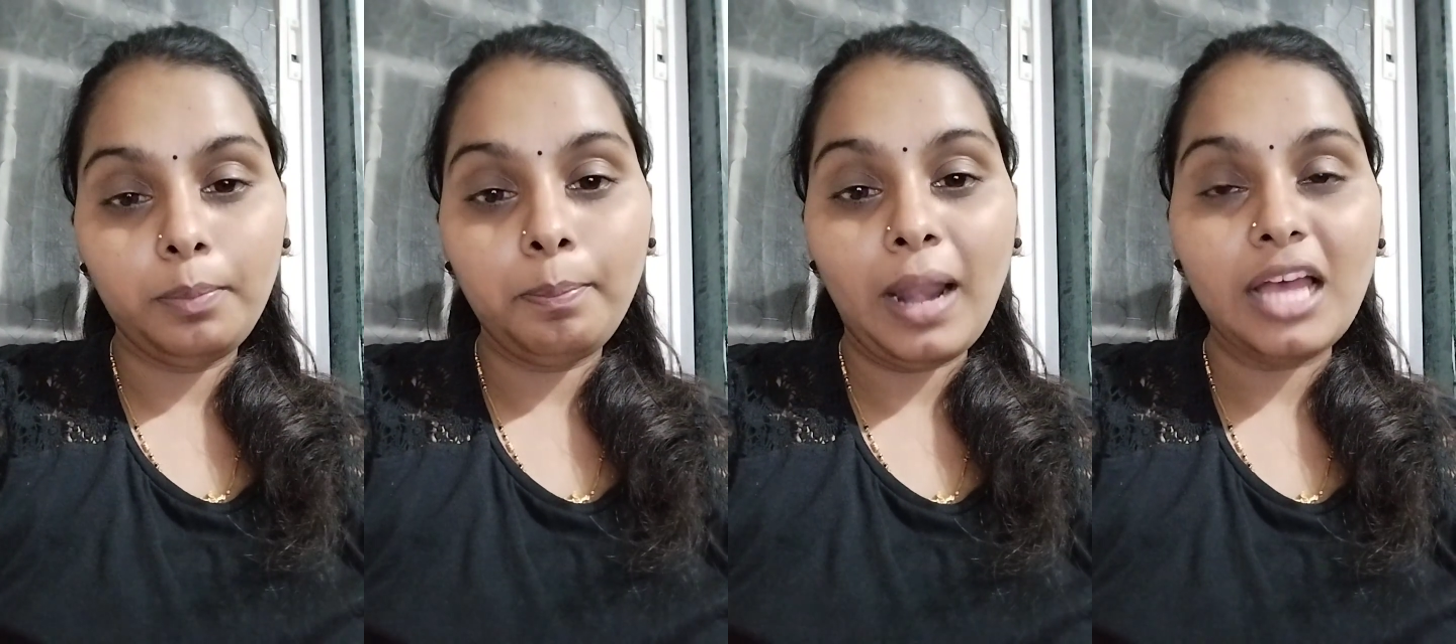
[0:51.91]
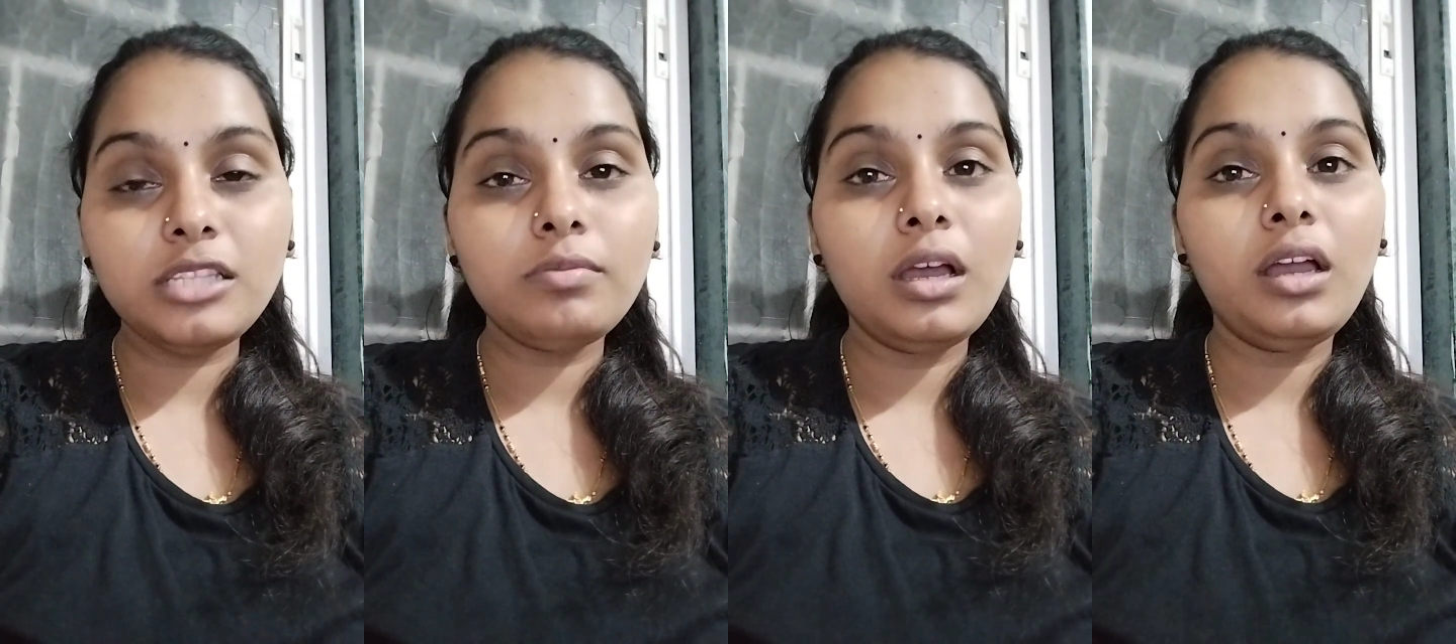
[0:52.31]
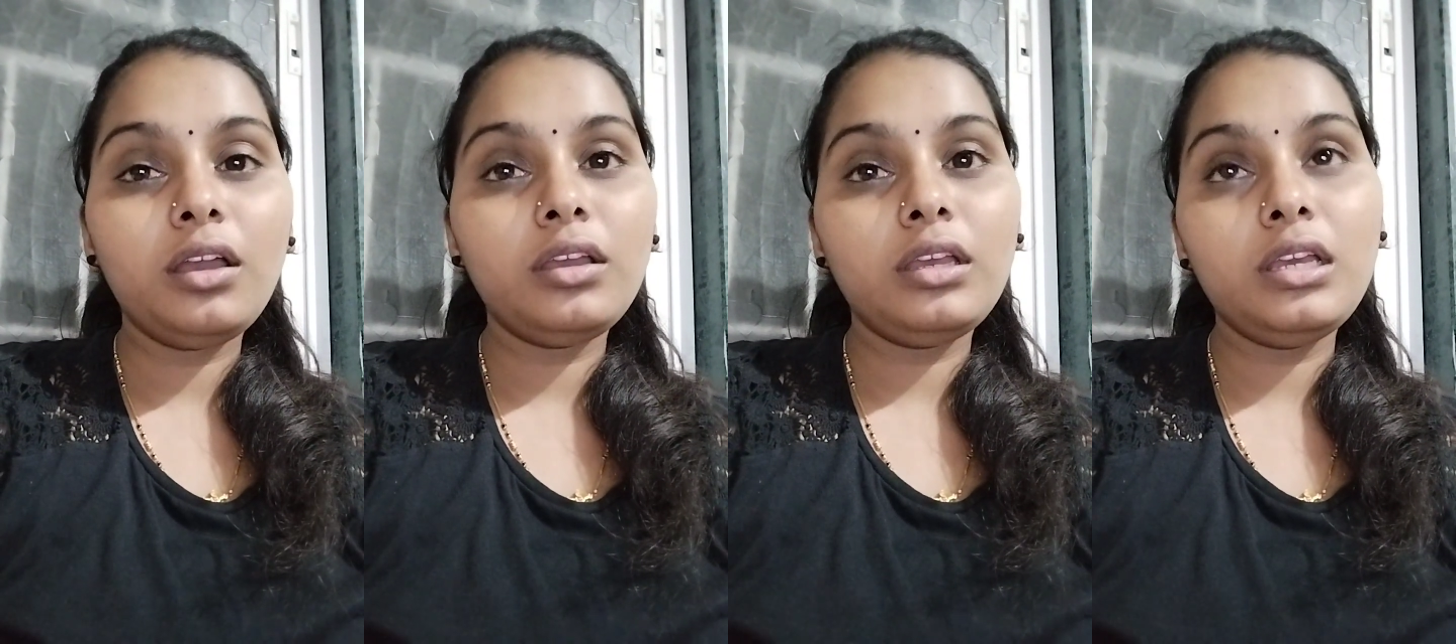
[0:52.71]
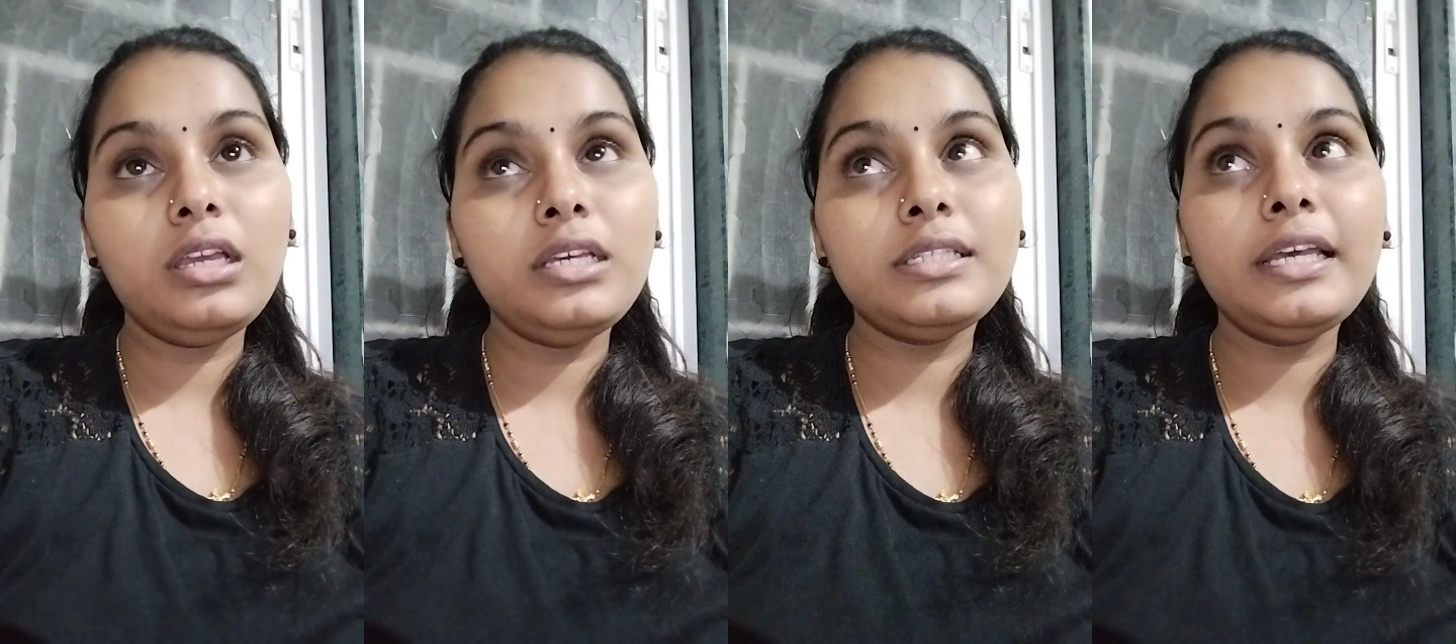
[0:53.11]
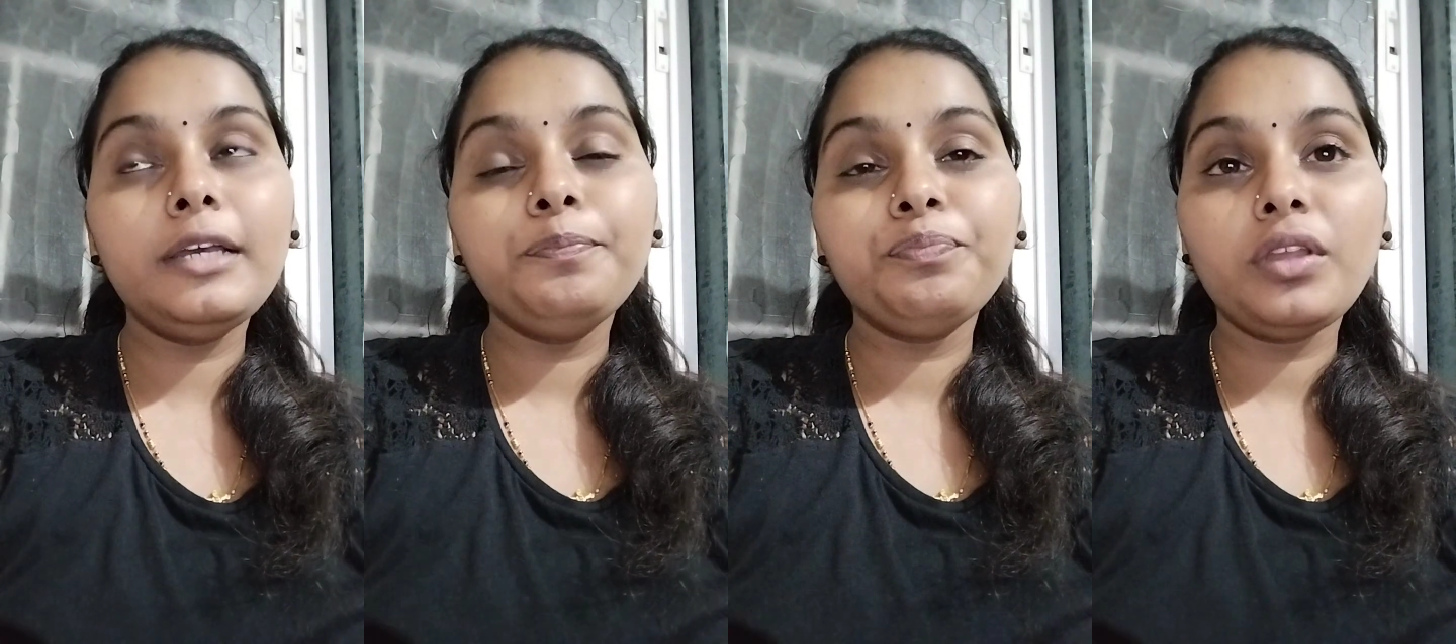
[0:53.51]
Plasma is a
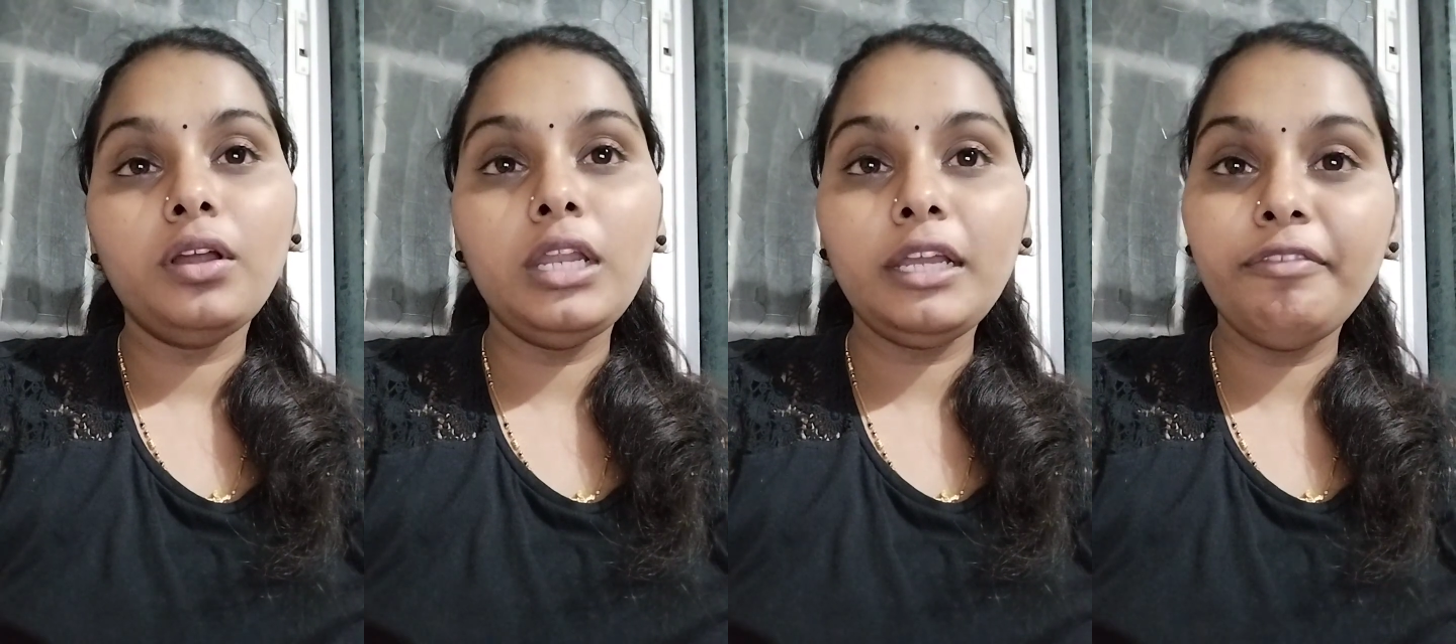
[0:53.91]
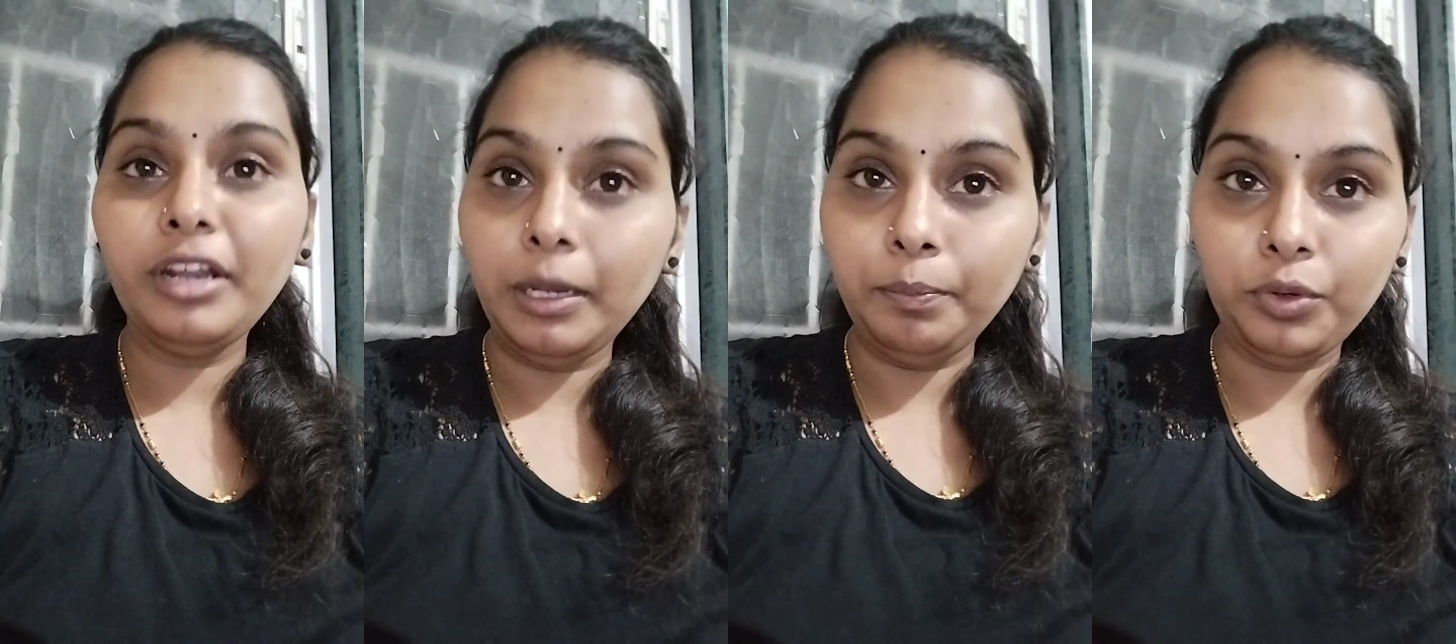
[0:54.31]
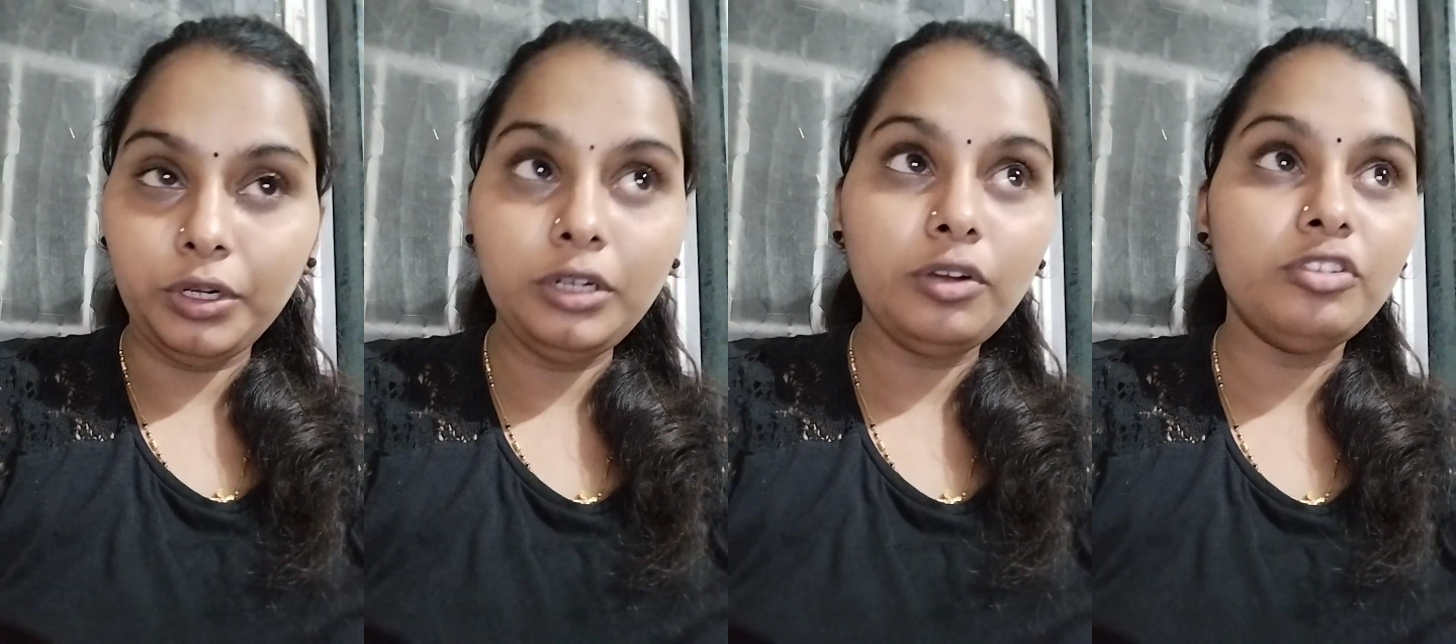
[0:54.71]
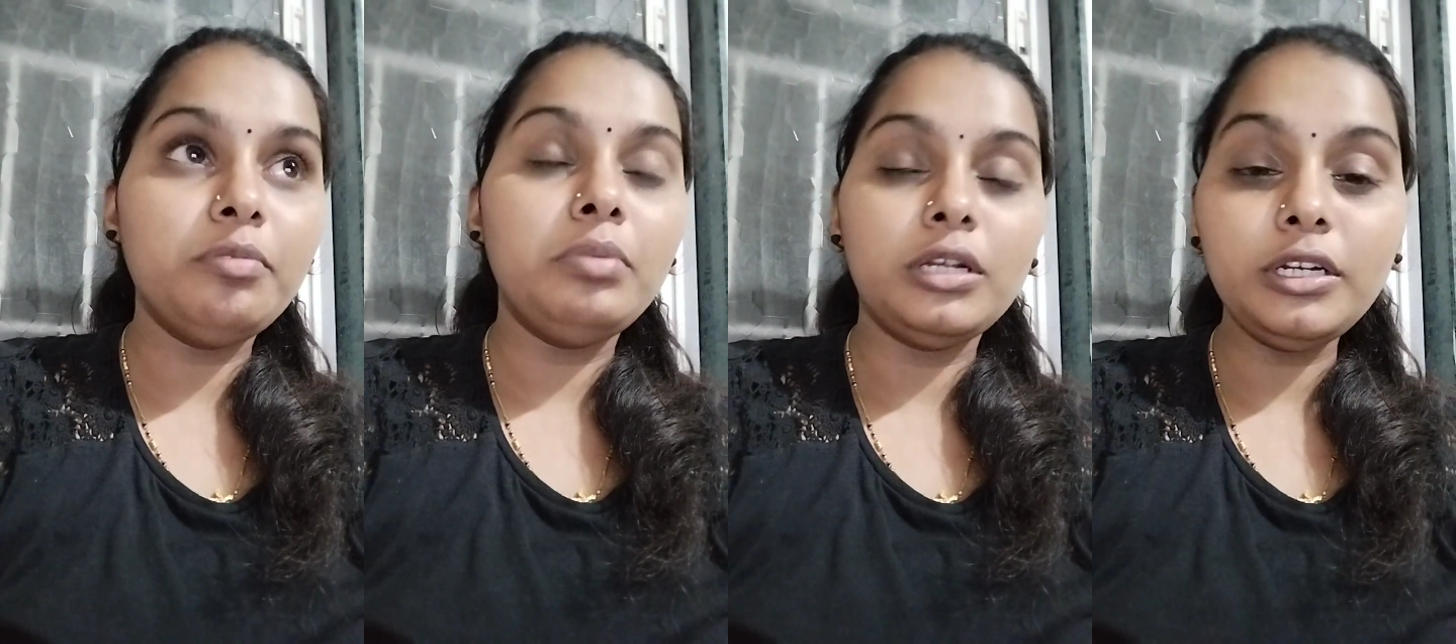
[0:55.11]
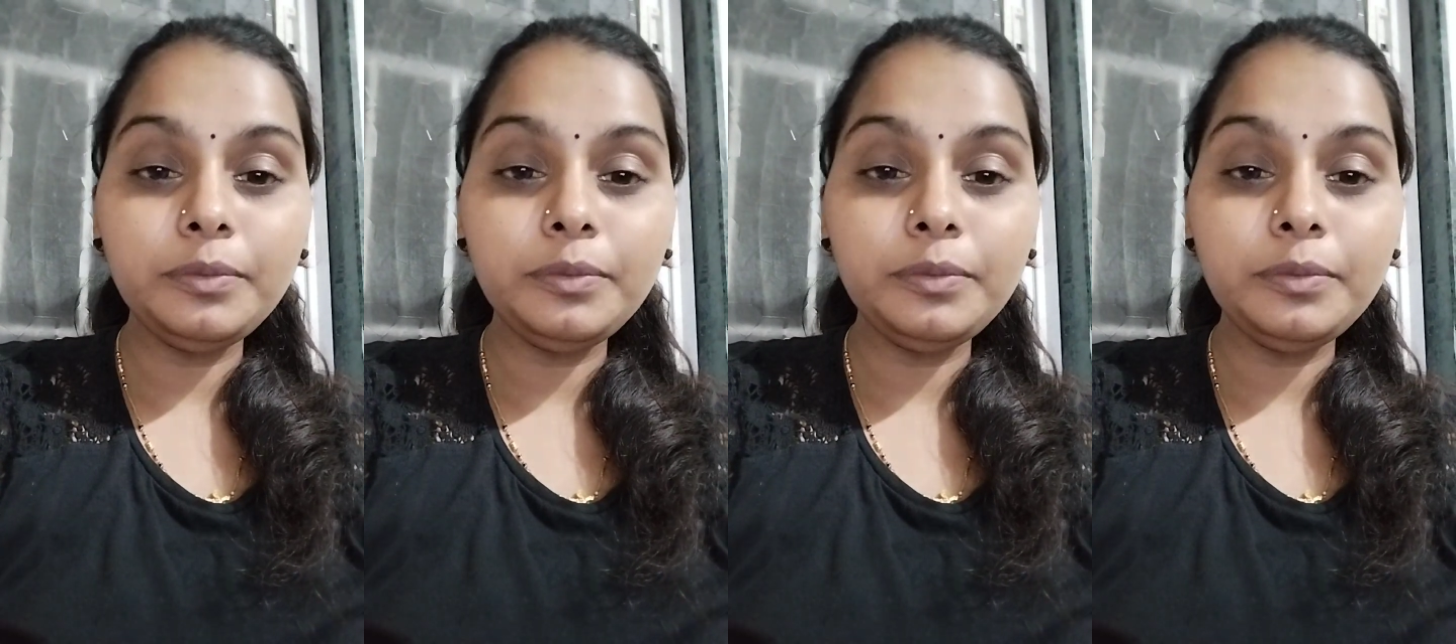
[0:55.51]
liquid component of the blood,